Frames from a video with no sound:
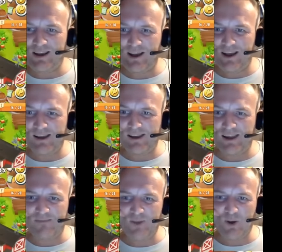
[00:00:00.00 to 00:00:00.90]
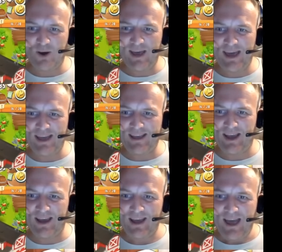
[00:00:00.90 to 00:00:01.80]
Love your haircut.
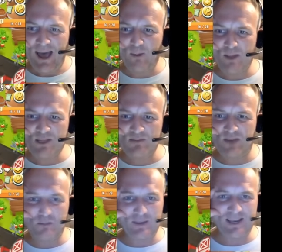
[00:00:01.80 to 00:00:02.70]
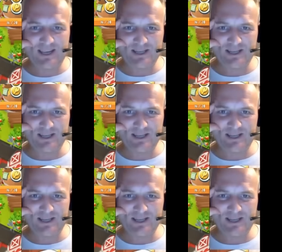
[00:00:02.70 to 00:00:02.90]
How much have I missed?